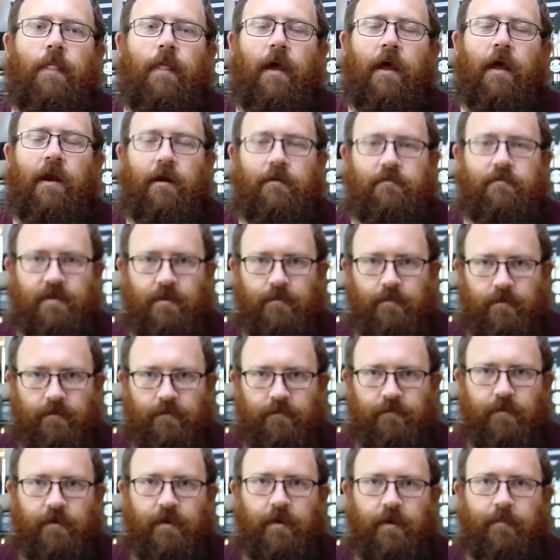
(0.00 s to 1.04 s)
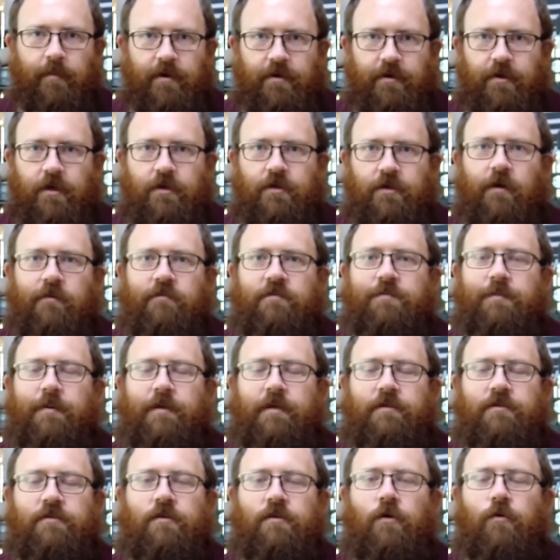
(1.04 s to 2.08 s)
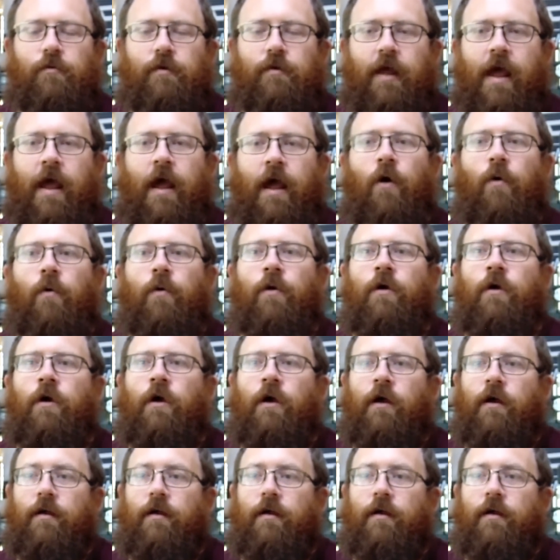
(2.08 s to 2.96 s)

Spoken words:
and I was able to get my touch-off speed slowed down,